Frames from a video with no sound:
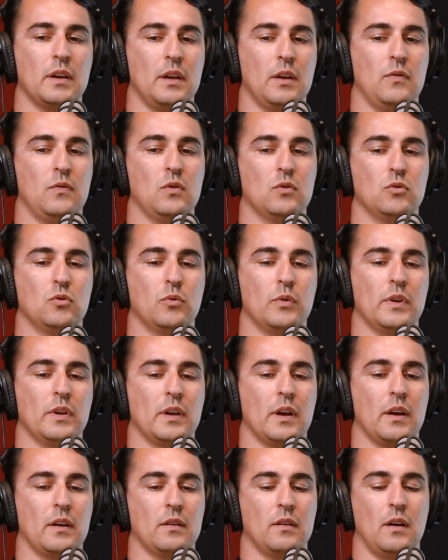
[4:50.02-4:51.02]
if you're
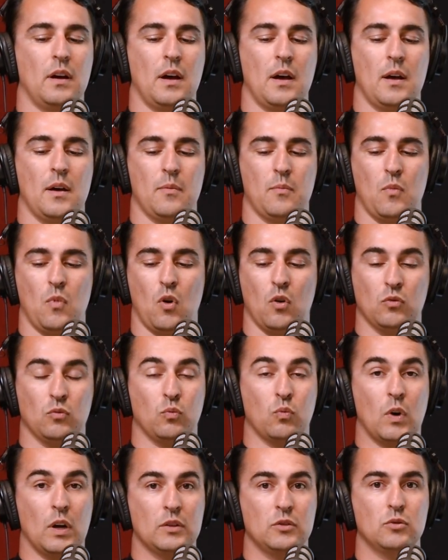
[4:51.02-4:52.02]
doing
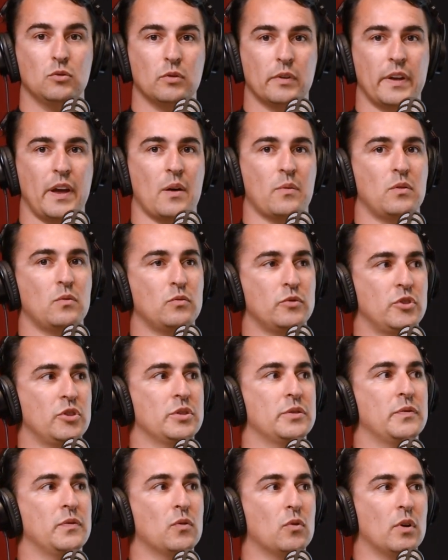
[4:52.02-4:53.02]
on one door cabinet, which
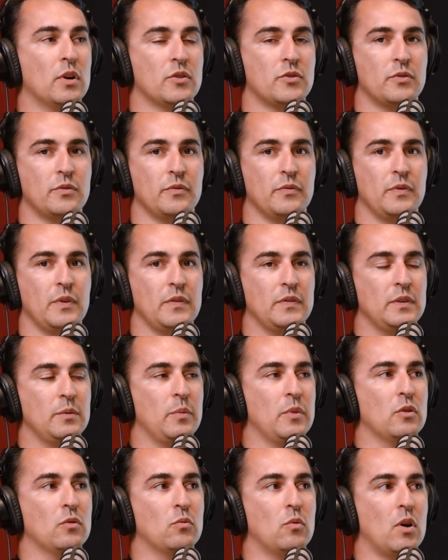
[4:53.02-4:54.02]
is 450
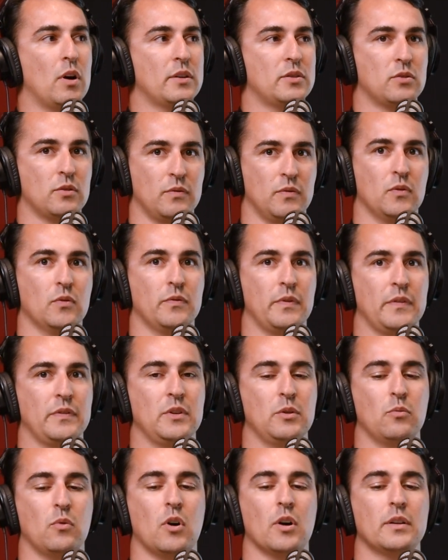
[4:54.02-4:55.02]
mil wide, so
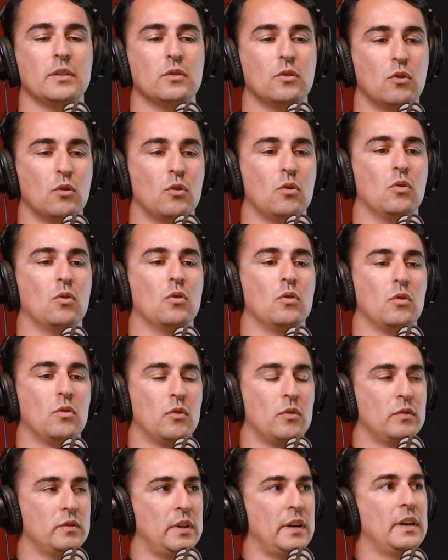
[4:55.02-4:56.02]
450 wide, or
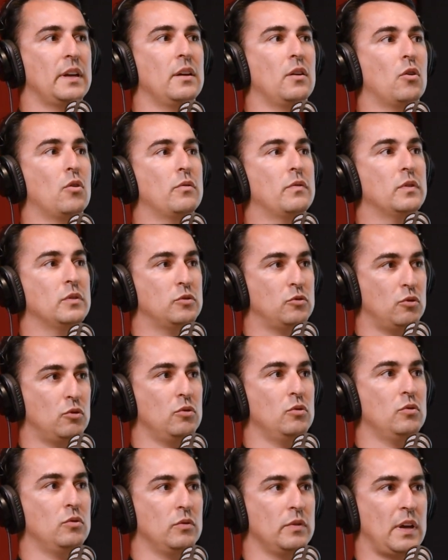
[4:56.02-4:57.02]
taking over
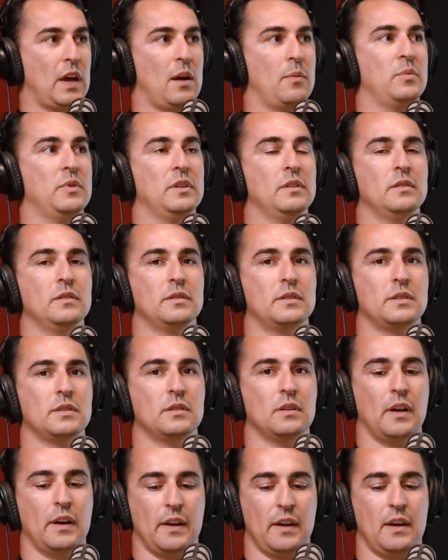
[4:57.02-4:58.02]
2 cabinets,
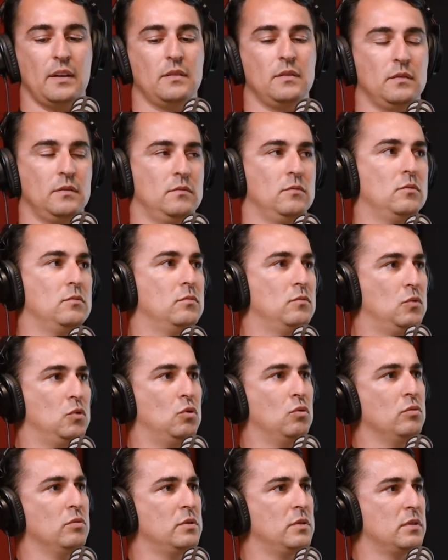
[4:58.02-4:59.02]
like
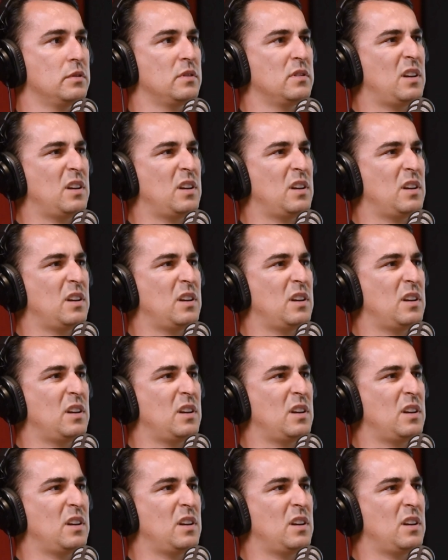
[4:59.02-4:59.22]
doors,